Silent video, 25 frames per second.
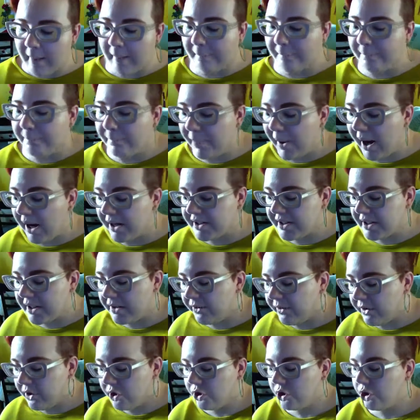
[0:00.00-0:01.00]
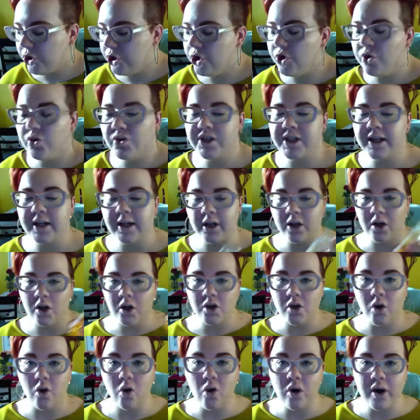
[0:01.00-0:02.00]
But if you're using
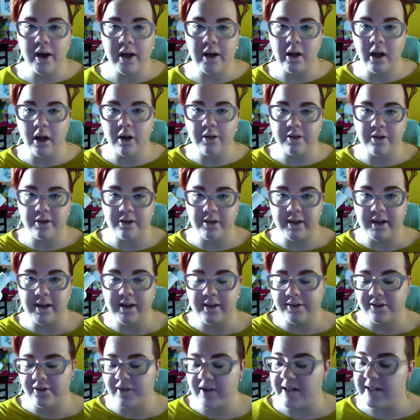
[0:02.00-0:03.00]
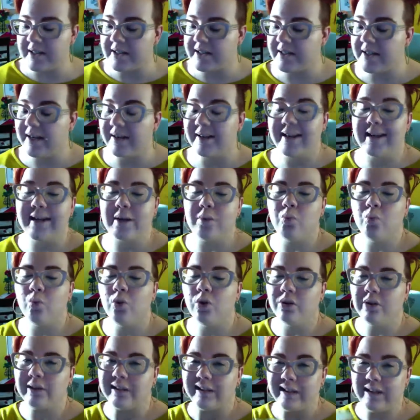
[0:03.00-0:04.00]
an oil underneath this, then it
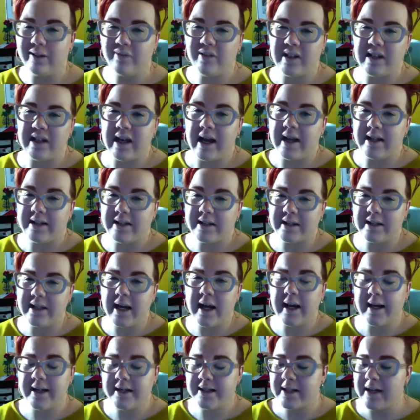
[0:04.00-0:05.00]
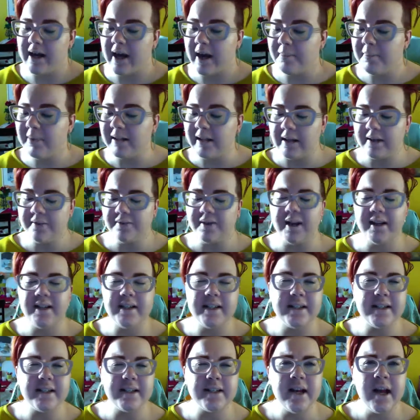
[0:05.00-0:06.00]
won't leave it as tight. I believe that
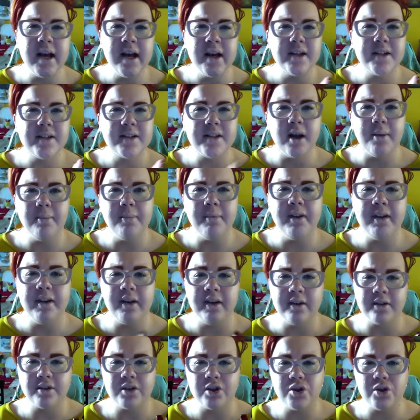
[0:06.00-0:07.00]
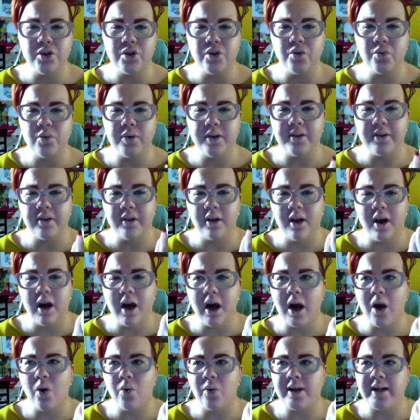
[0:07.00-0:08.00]
it's something to do with
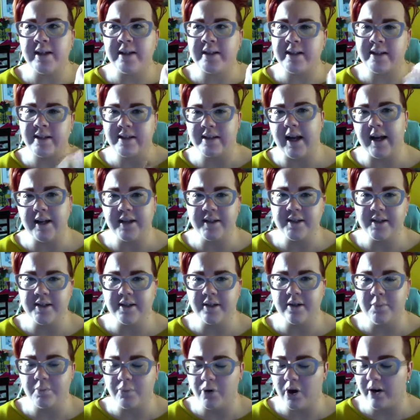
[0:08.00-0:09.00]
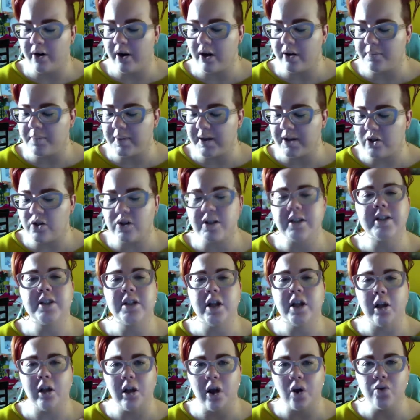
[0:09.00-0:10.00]
how it sets the product, because it's
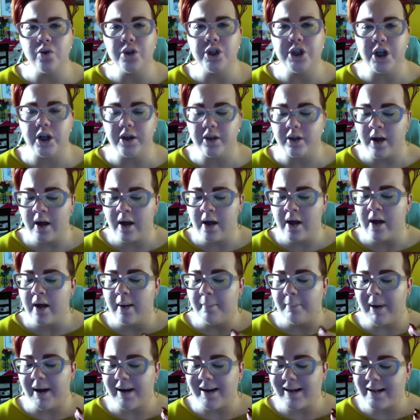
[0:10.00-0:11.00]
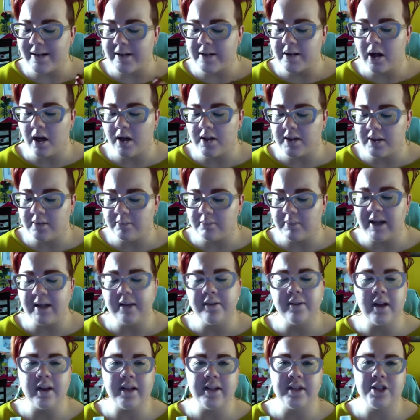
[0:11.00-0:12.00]
a lotion, but it doesn't mean
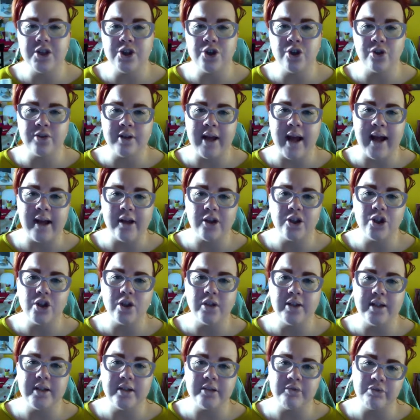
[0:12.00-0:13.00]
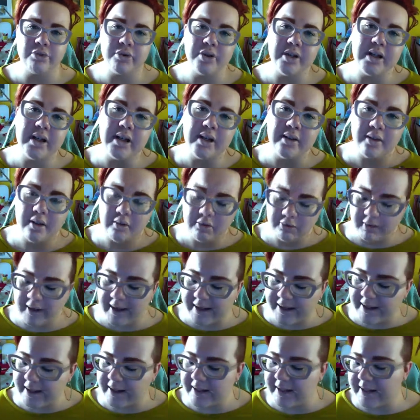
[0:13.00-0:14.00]
that it's not actually treating the
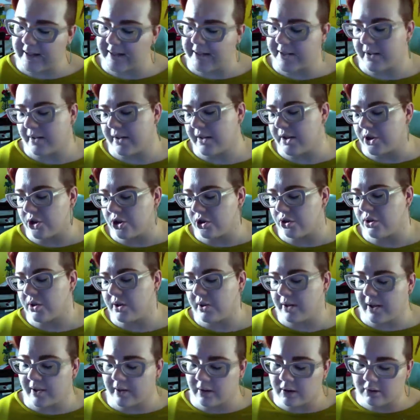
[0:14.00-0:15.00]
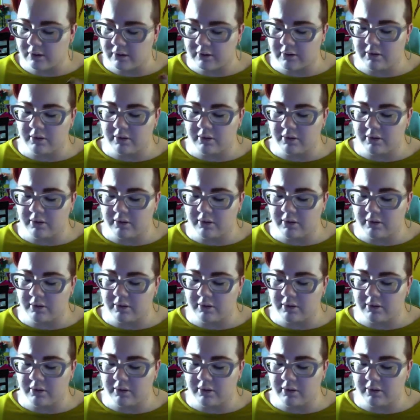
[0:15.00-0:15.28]
flakiness. It's just that